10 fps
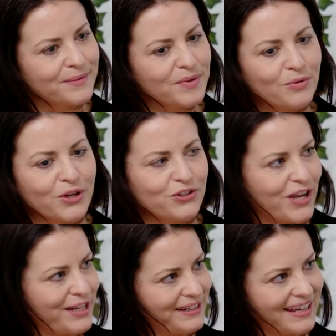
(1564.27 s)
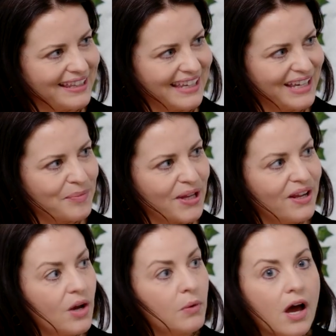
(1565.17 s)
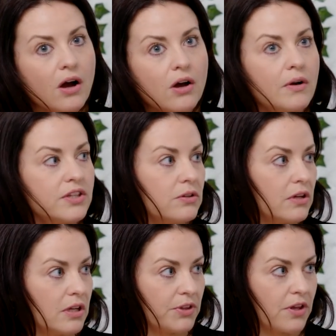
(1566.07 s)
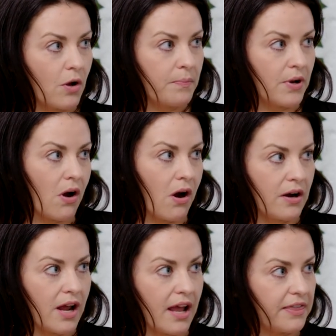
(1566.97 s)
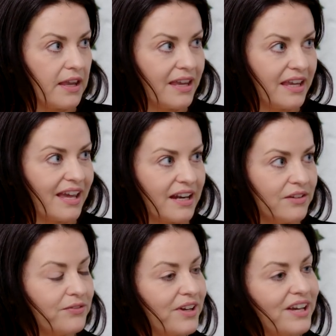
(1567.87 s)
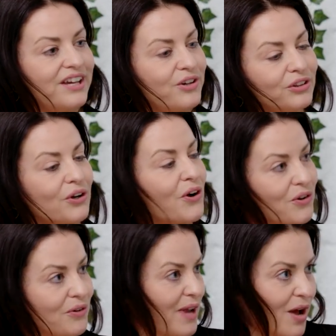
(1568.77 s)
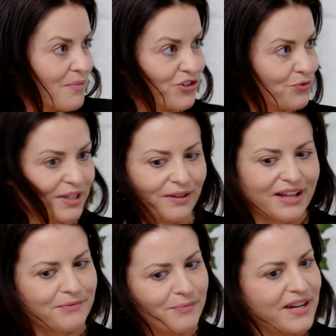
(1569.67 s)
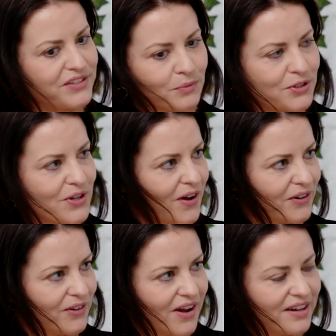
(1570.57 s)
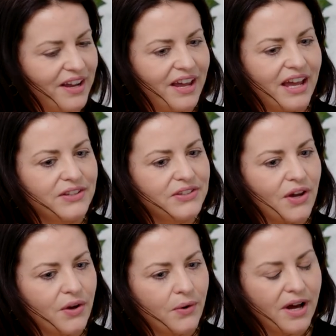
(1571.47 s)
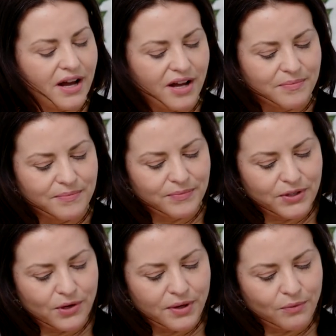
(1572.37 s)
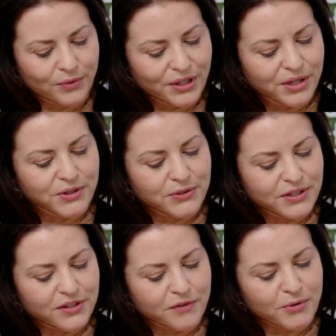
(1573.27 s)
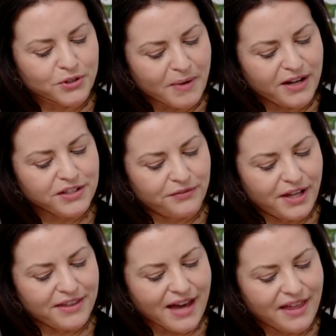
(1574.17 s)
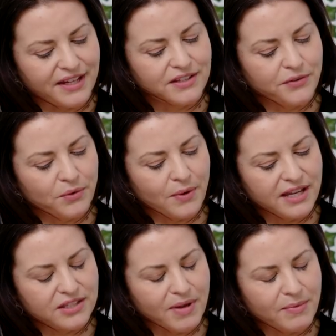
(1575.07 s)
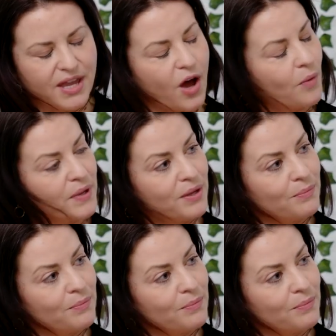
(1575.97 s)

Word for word: Some people get jaded, I think. But we all go into it with an open heart, I think, and kind of learn how much we like the medicine we're taught or not. And so, um, you know, really when you see a different perspective like that, like a different way to maybe help